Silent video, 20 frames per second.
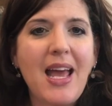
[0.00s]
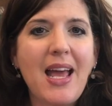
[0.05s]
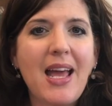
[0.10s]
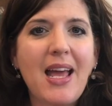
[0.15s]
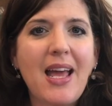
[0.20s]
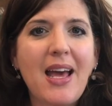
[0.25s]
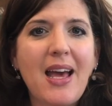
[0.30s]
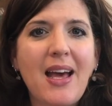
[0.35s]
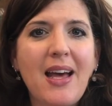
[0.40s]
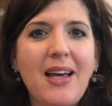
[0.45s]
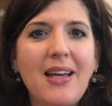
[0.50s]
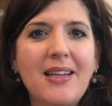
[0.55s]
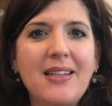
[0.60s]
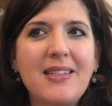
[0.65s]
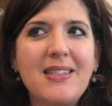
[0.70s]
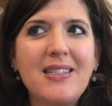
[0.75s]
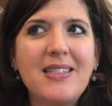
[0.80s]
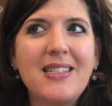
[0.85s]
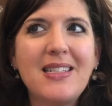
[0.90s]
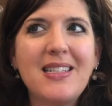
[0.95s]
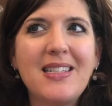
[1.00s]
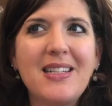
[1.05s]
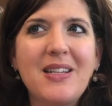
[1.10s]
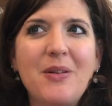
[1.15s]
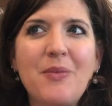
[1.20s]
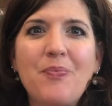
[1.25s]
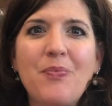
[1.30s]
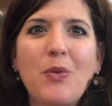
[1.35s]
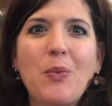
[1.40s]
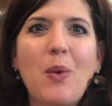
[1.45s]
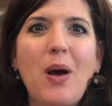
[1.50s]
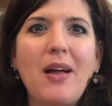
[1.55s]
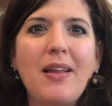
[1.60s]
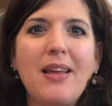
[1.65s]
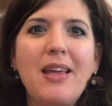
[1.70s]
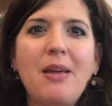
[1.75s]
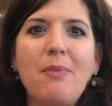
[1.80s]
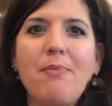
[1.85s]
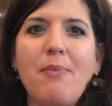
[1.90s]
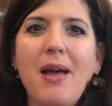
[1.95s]
And while
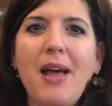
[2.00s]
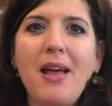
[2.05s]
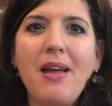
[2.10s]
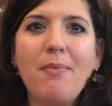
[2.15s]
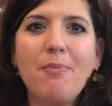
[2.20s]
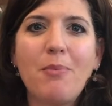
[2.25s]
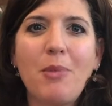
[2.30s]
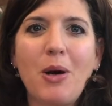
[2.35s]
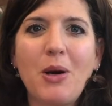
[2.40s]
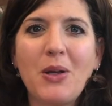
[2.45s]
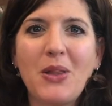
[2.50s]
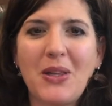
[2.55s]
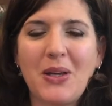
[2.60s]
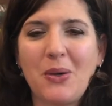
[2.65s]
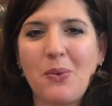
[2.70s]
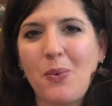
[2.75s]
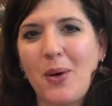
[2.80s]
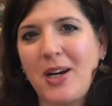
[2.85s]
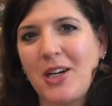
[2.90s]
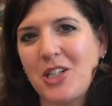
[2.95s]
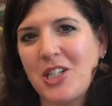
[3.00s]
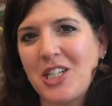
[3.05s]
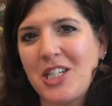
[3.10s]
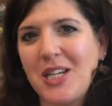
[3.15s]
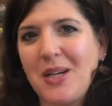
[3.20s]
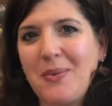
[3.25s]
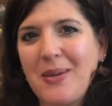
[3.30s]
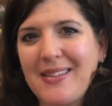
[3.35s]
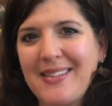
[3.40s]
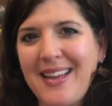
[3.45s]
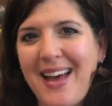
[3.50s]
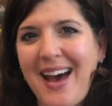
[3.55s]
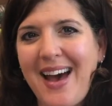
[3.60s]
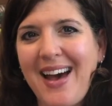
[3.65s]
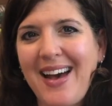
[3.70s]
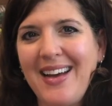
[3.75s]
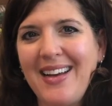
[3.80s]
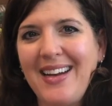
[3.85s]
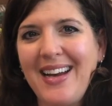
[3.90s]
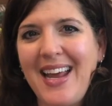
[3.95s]
he met Martha where she was
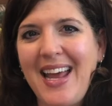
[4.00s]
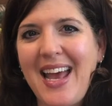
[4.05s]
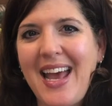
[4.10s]
at,